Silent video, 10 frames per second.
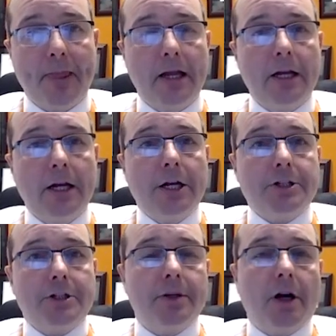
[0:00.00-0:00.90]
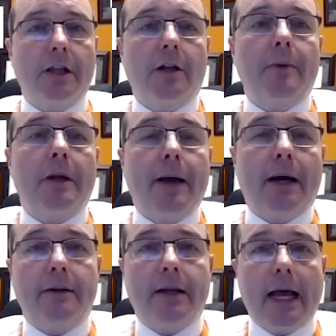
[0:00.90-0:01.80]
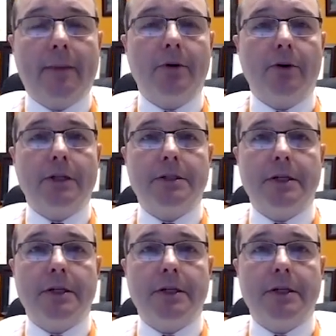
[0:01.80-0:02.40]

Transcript: So let me talk a little bit about cannabinoids,